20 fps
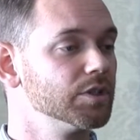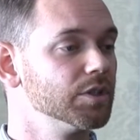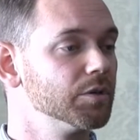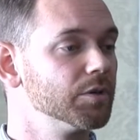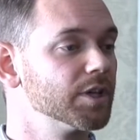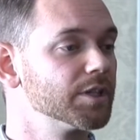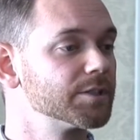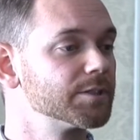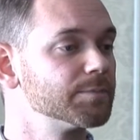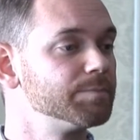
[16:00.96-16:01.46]

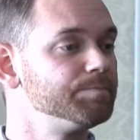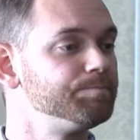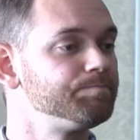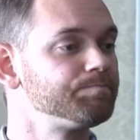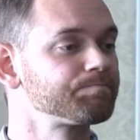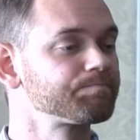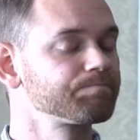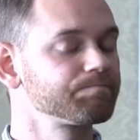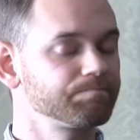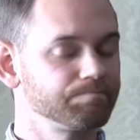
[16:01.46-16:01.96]
units
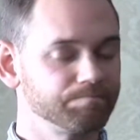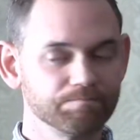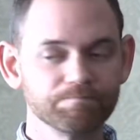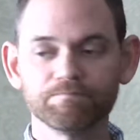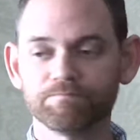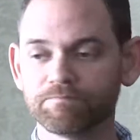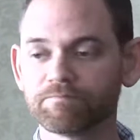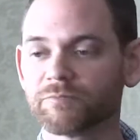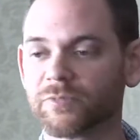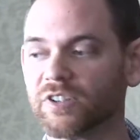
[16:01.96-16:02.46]

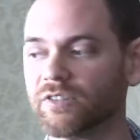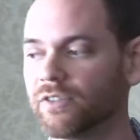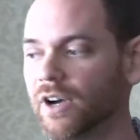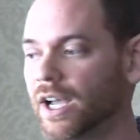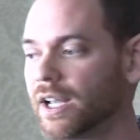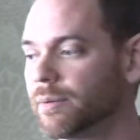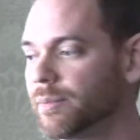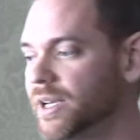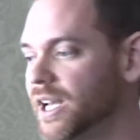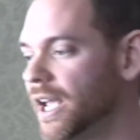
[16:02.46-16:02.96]
of
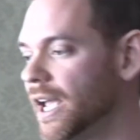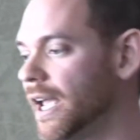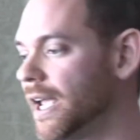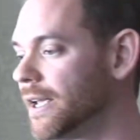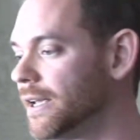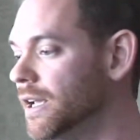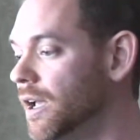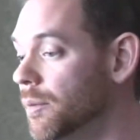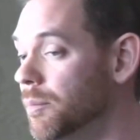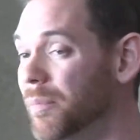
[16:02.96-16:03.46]
vitamin A.
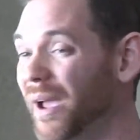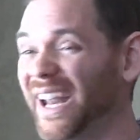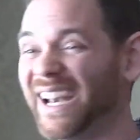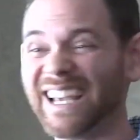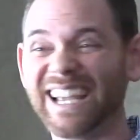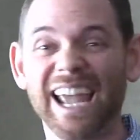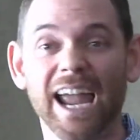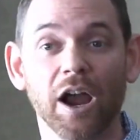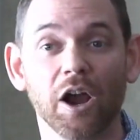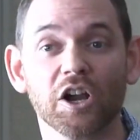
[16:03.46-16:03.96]

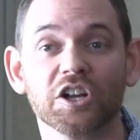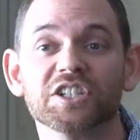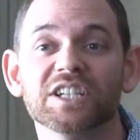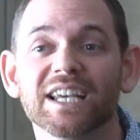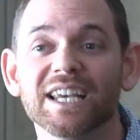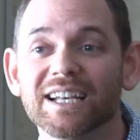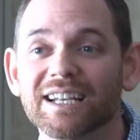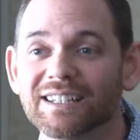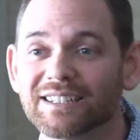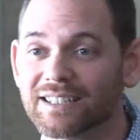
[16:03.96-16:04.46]

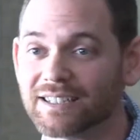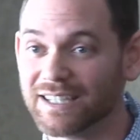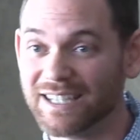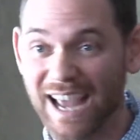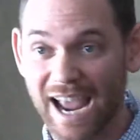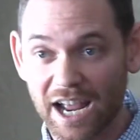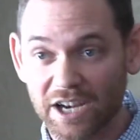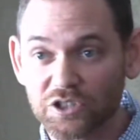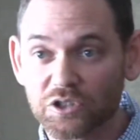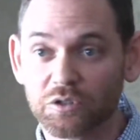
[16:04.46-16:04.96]
Beta-carotene is a
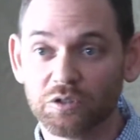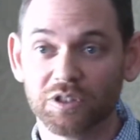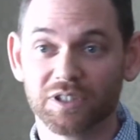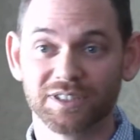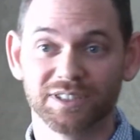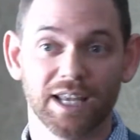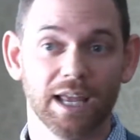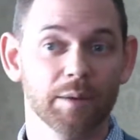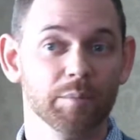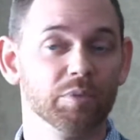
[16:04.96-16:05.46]
natural
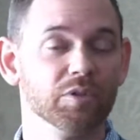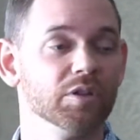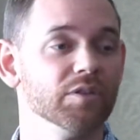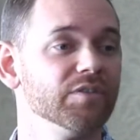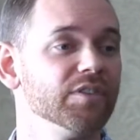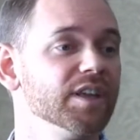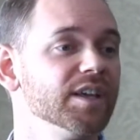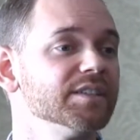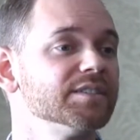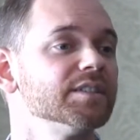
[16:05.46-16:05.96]
example
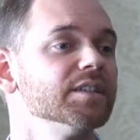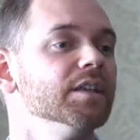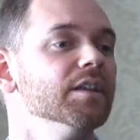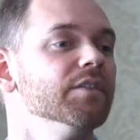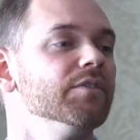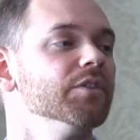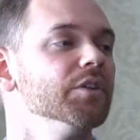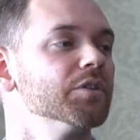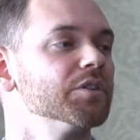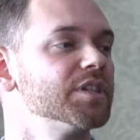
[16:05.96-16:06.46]
of this, and
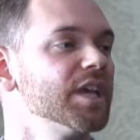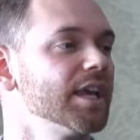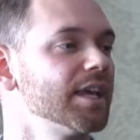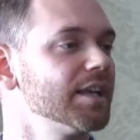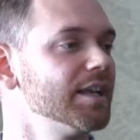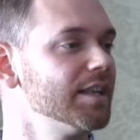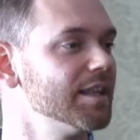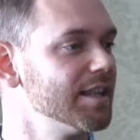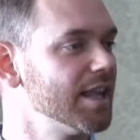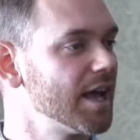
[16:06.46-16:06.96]
if you're taking
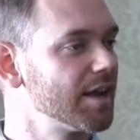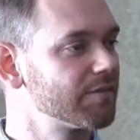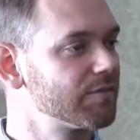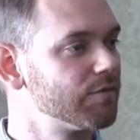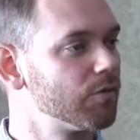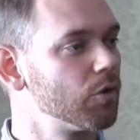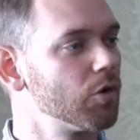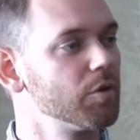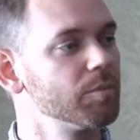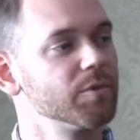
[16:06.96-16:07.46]
it in that
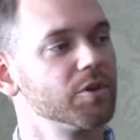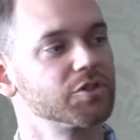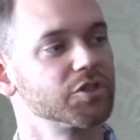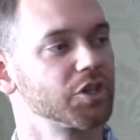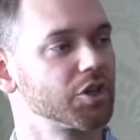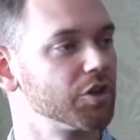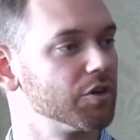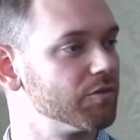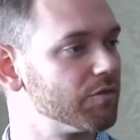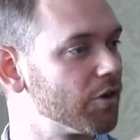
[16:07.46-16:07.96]
form, there's a
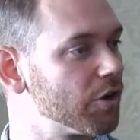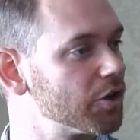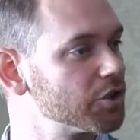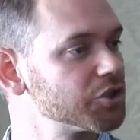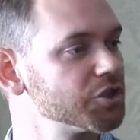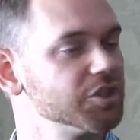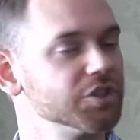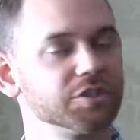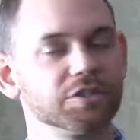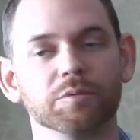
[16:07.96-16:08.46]

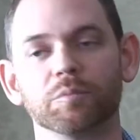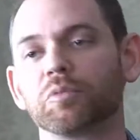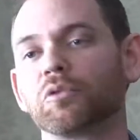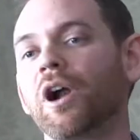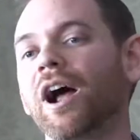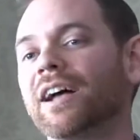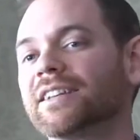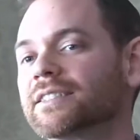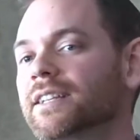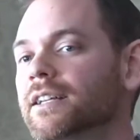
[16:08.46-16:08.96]
conversion and some
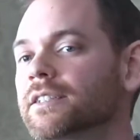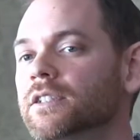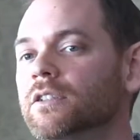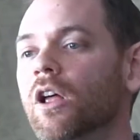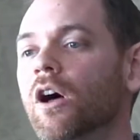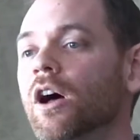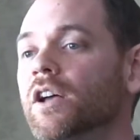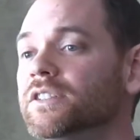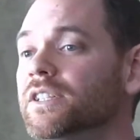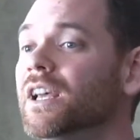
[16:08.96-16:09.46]
process
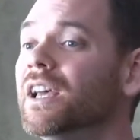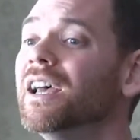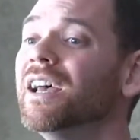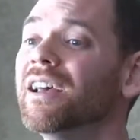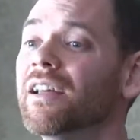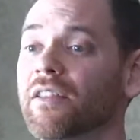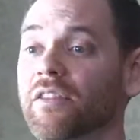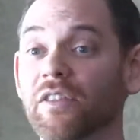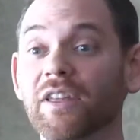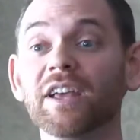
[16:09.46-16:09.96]
loss.
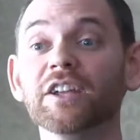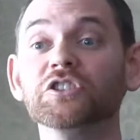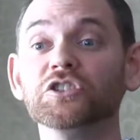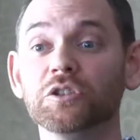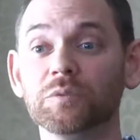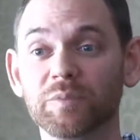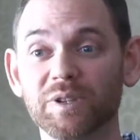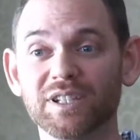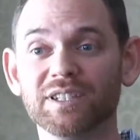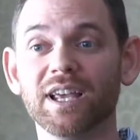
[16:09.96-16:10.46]
It
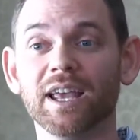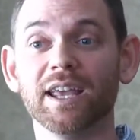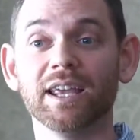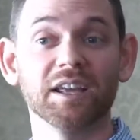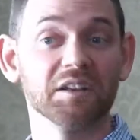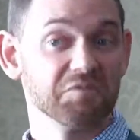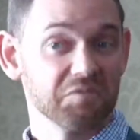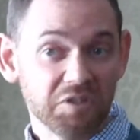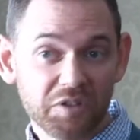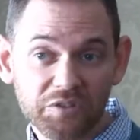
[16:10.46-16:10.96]
should be
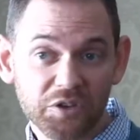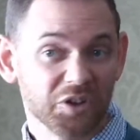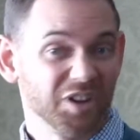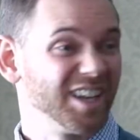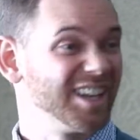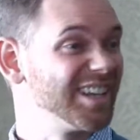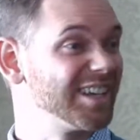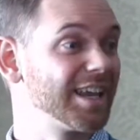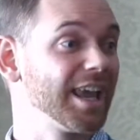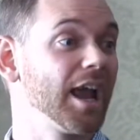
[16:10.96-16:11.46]
taken, if you're
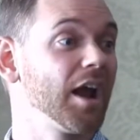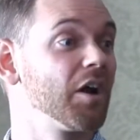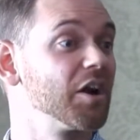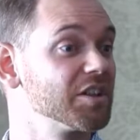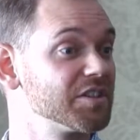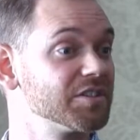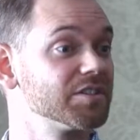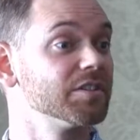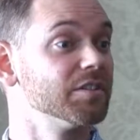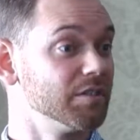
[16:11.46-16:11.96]
getting
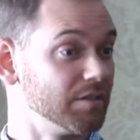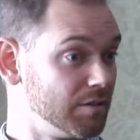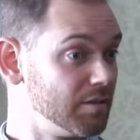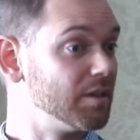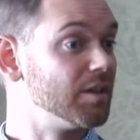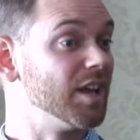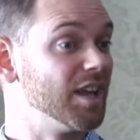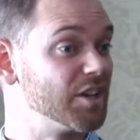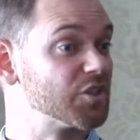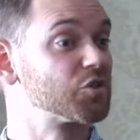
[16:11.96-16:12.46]
carrots
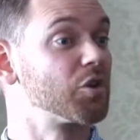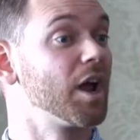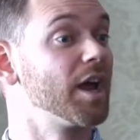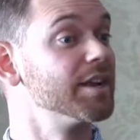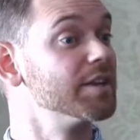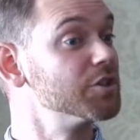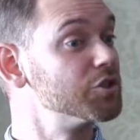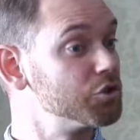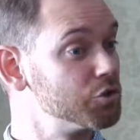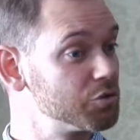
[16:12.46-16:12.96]
and trying
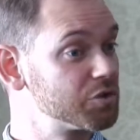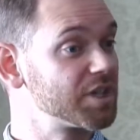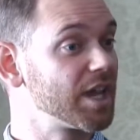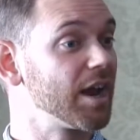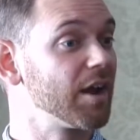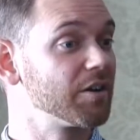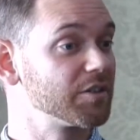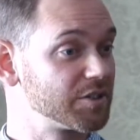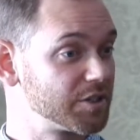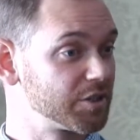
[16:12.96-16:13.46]
to juice
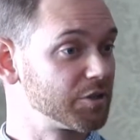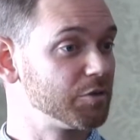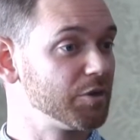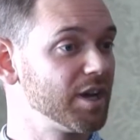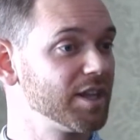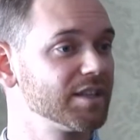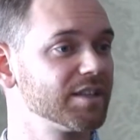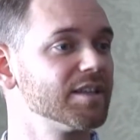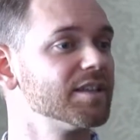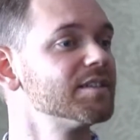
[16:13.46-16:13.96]
carrots to
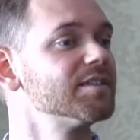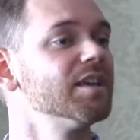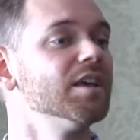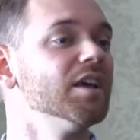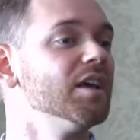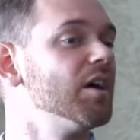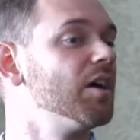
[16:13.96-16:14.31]
create this,